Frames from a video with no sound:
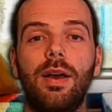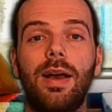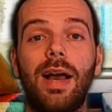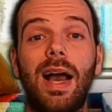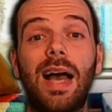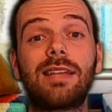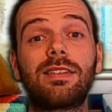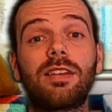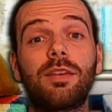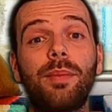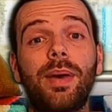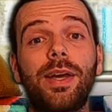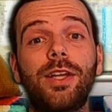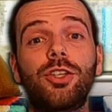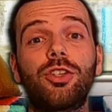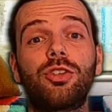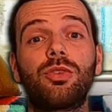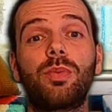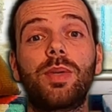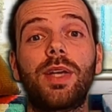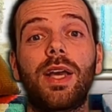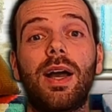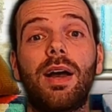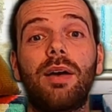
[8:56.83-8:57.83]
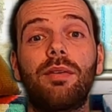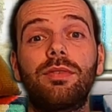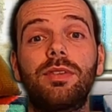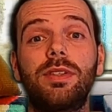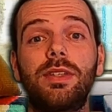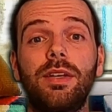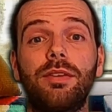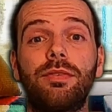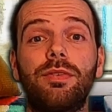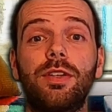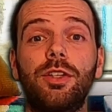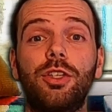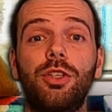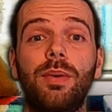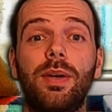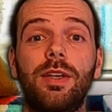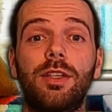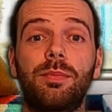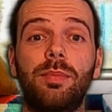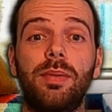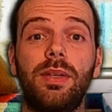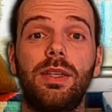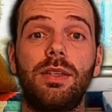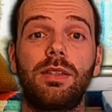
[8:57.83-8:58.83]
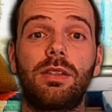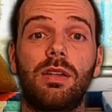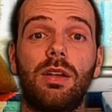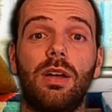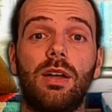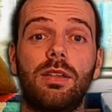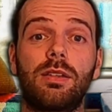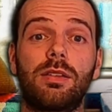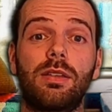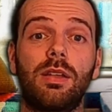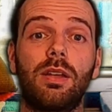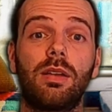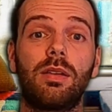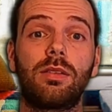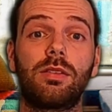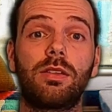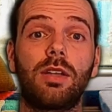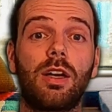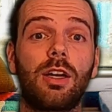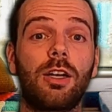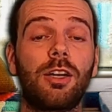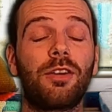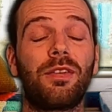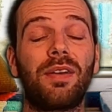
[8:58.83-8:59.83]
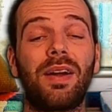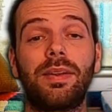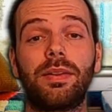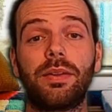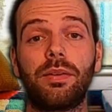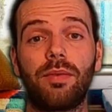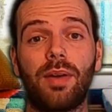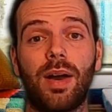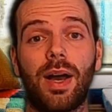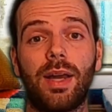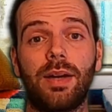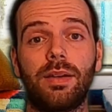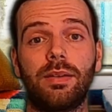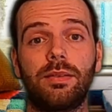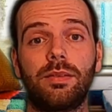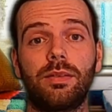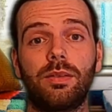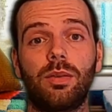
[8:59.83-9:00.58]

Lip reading: As I mentioned, we have different USB slots dotted around the van.